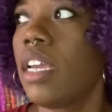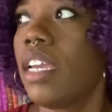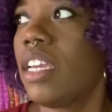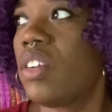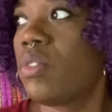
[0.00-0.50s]

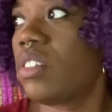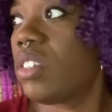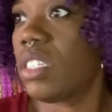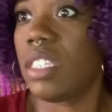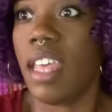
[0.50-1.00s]
It was
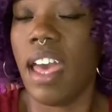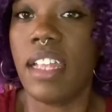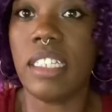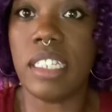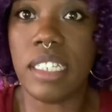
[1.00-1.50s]
just
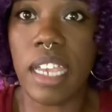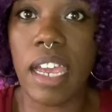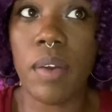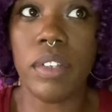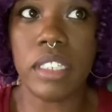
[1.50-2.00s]
that
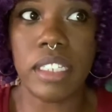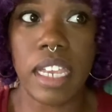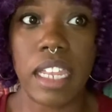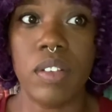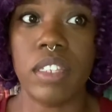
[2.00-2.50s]
today was a
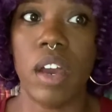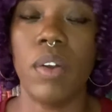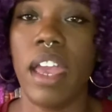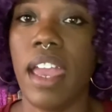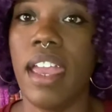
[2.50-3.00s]
day that was like,
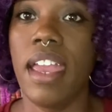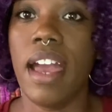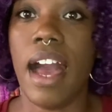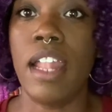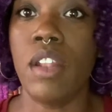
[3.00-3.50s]
okay,
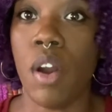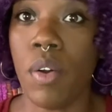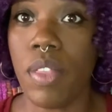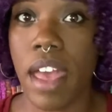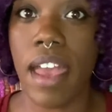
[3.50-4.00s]
I know
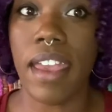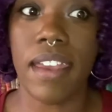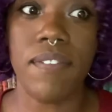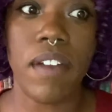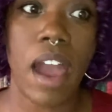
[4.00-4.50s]
that
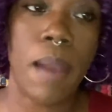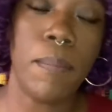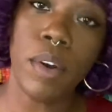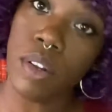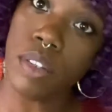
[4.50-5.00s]
if I
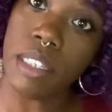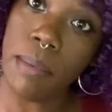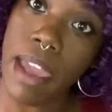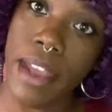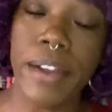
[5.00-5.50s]
put on some
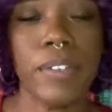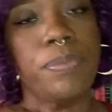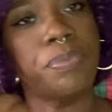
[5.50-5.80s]
hair,